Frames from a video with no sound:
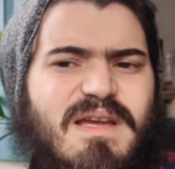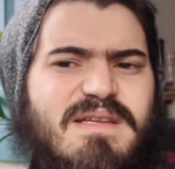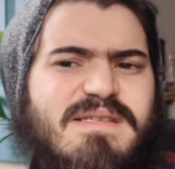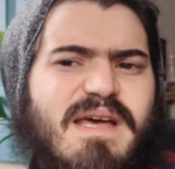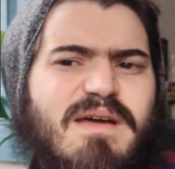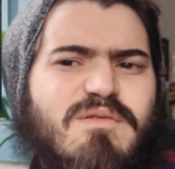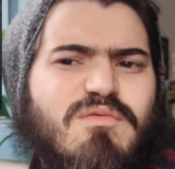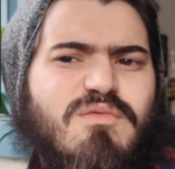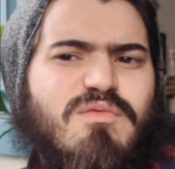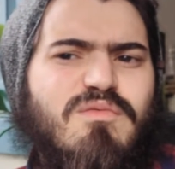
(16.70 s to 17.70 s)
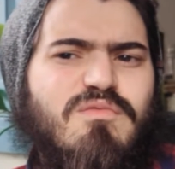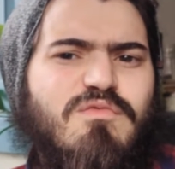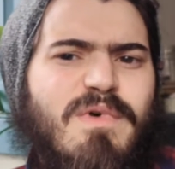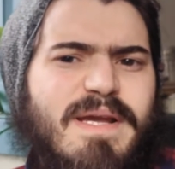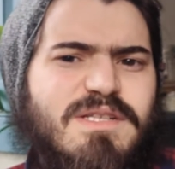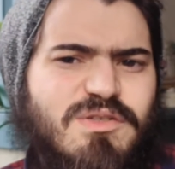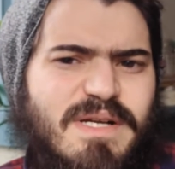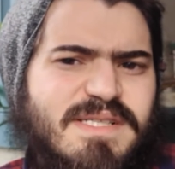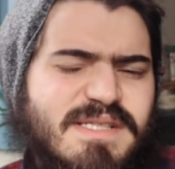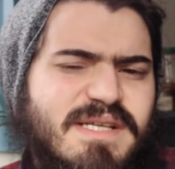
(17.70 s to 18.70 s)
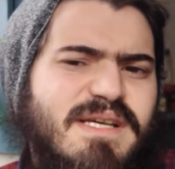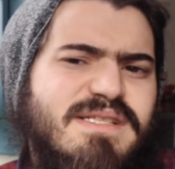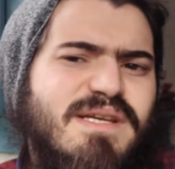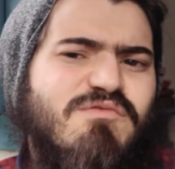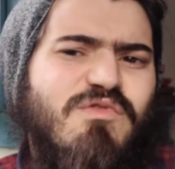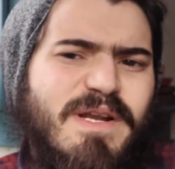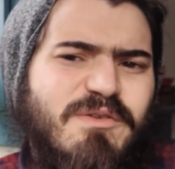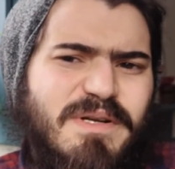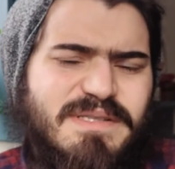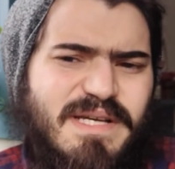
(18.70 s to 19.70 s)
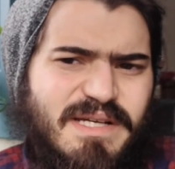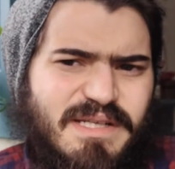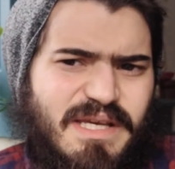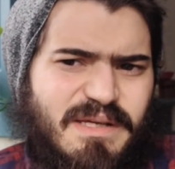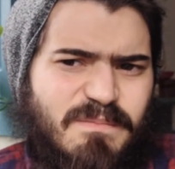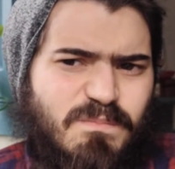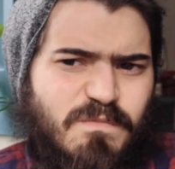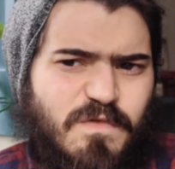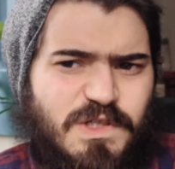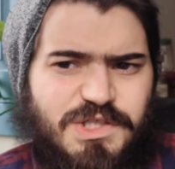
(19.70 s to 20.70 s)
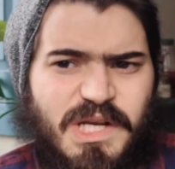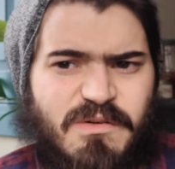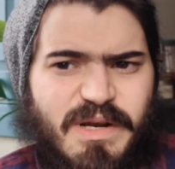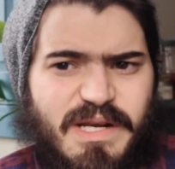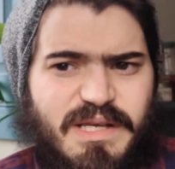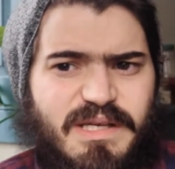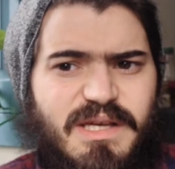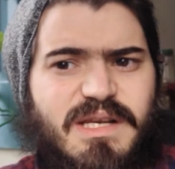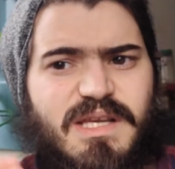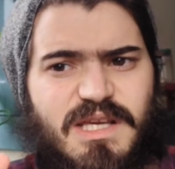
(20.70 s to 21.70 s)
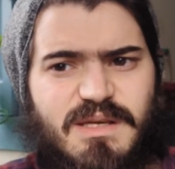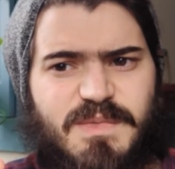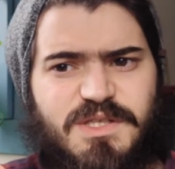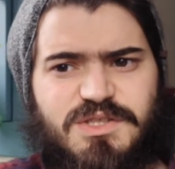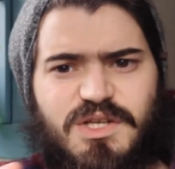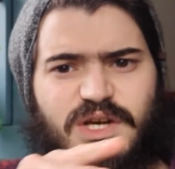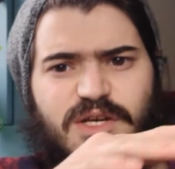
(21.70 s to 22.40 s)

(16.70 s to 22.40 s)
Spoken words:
is that ray tracing is a rendering technique for generating an image